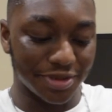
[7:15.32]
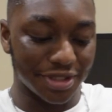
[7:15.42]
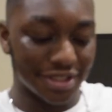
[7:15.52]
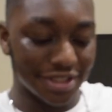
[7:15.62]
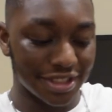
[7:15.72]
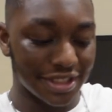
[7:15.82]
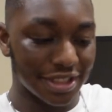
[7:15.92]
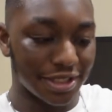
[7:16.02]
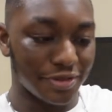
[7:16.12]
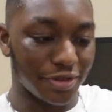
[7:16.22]
one
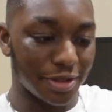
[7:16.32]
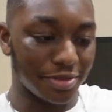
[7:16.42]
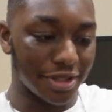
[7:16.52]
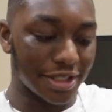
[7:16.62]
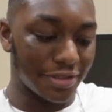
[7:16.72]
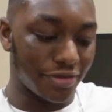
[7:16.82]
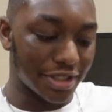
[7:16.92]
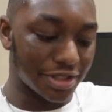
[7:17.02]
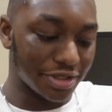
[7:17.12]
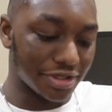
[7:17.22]
from uh,
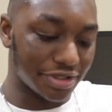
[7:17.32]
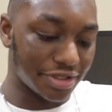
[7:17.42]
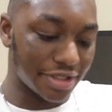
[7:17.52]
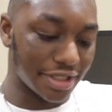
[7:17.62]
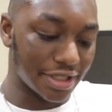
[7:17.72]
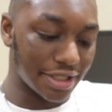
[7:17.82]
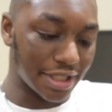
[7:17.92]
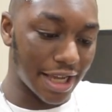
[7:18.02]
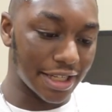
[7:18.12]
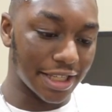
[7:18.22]
Avengers
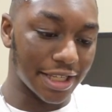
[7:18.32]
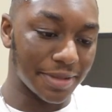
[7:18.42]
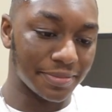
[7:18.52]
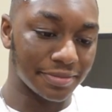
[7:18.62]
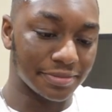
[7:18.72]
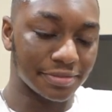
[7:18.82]
Endgame.